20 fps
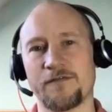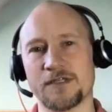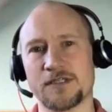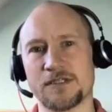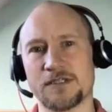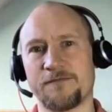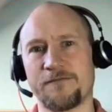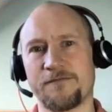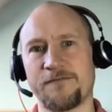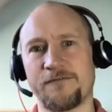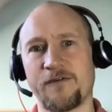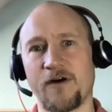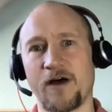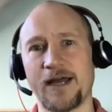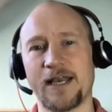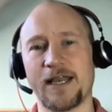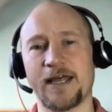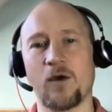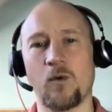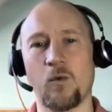It's
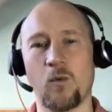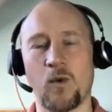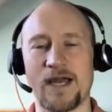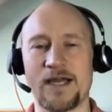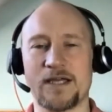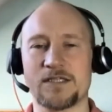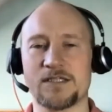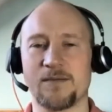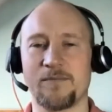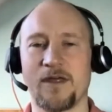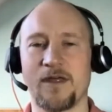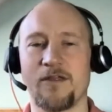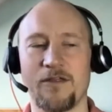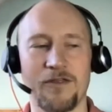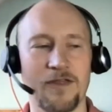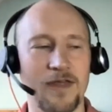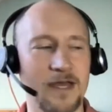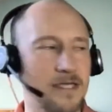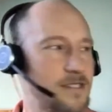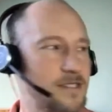filing away some of the other
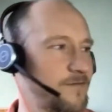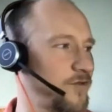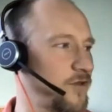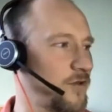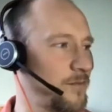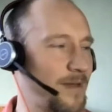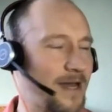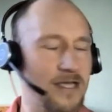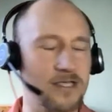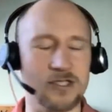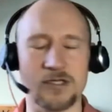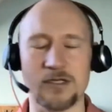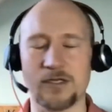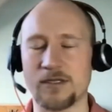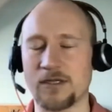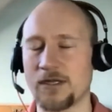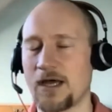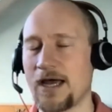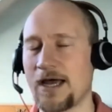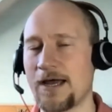things. If you
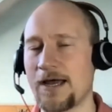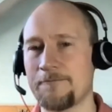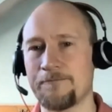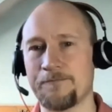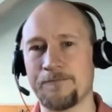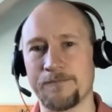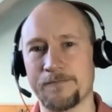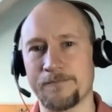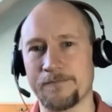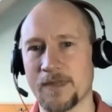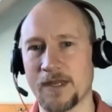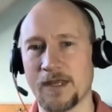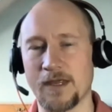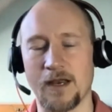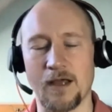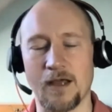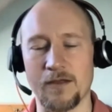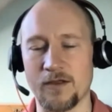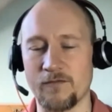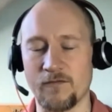imagine You
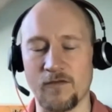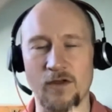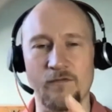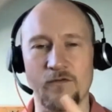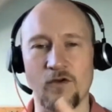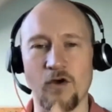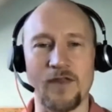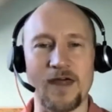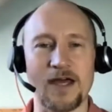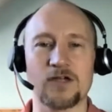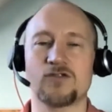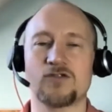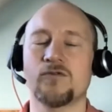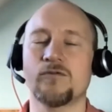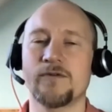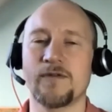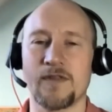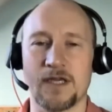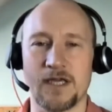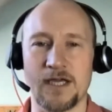know, you've got that
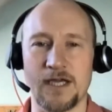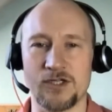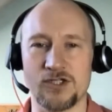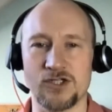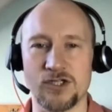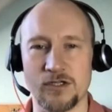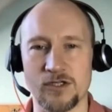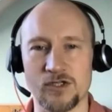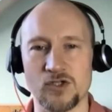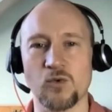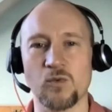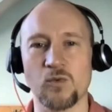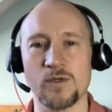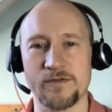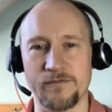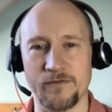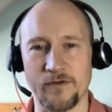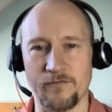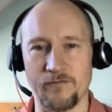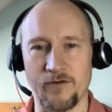drawer in the kitchen that's always
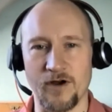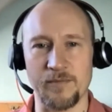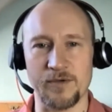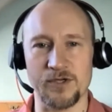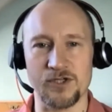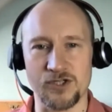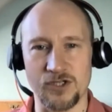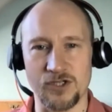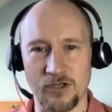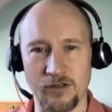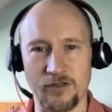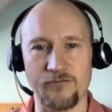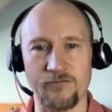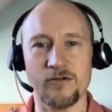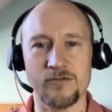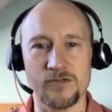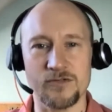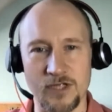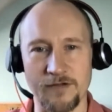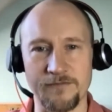full of rubbish, and you
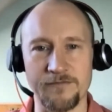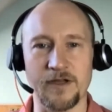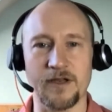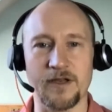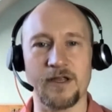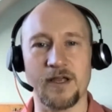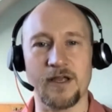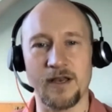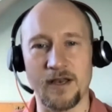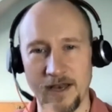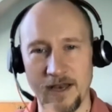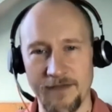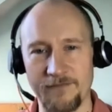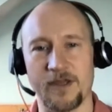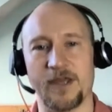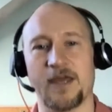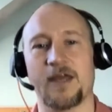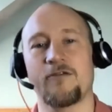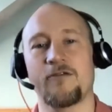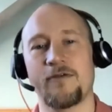throw stuff in and you never
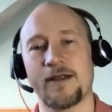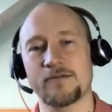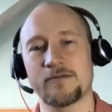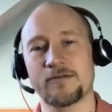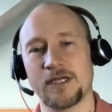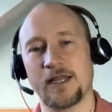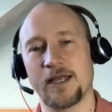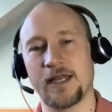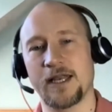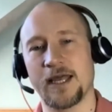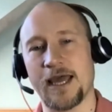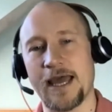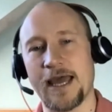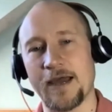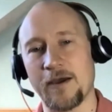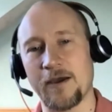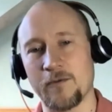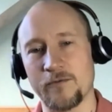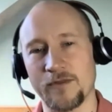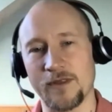get around to cleaning it
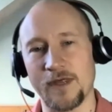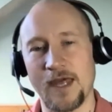out.